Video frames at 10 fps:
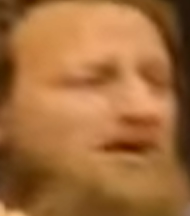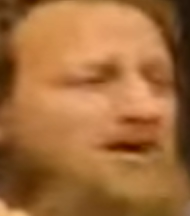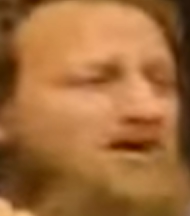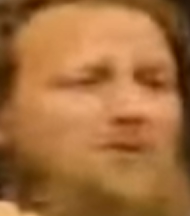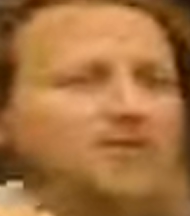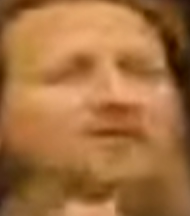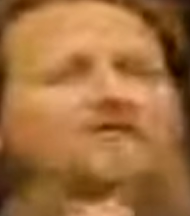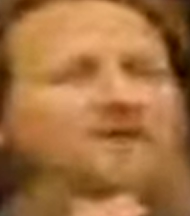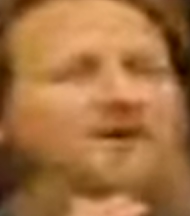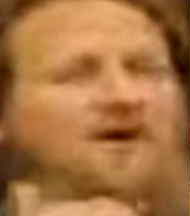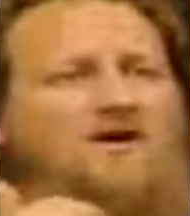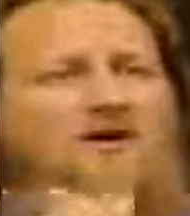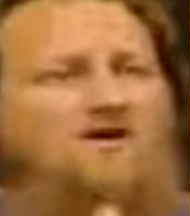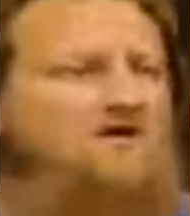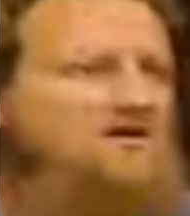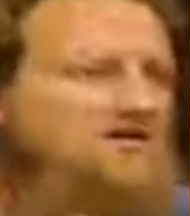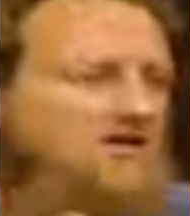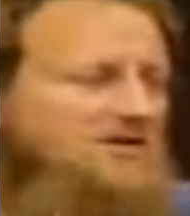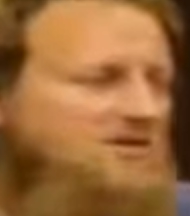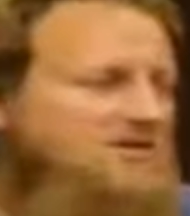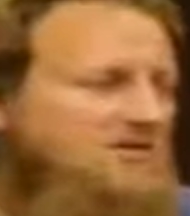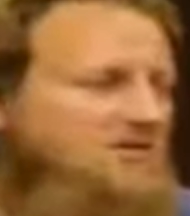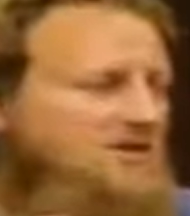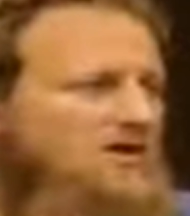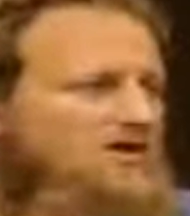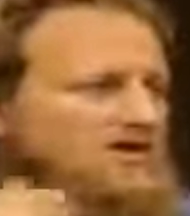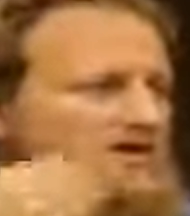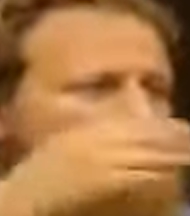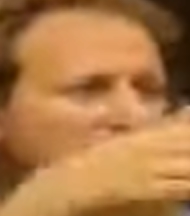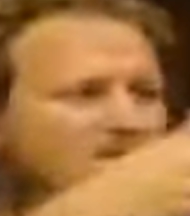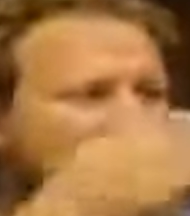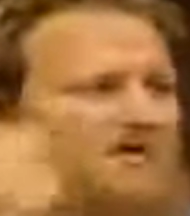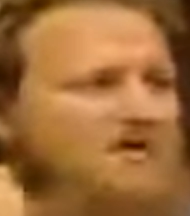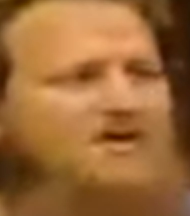in improvement in these things. So, sorry, brother, you're